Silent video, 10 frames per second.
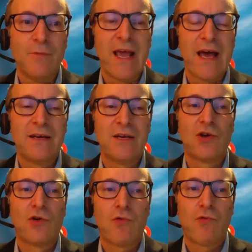We had an
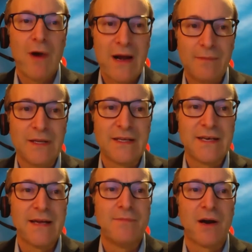incredibly
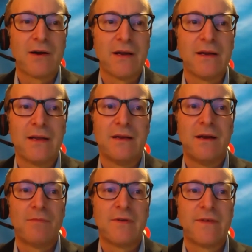tight market in a
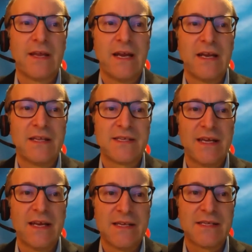number of Canadian
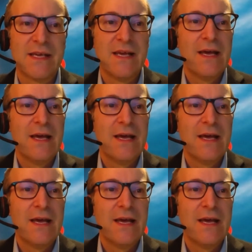cities.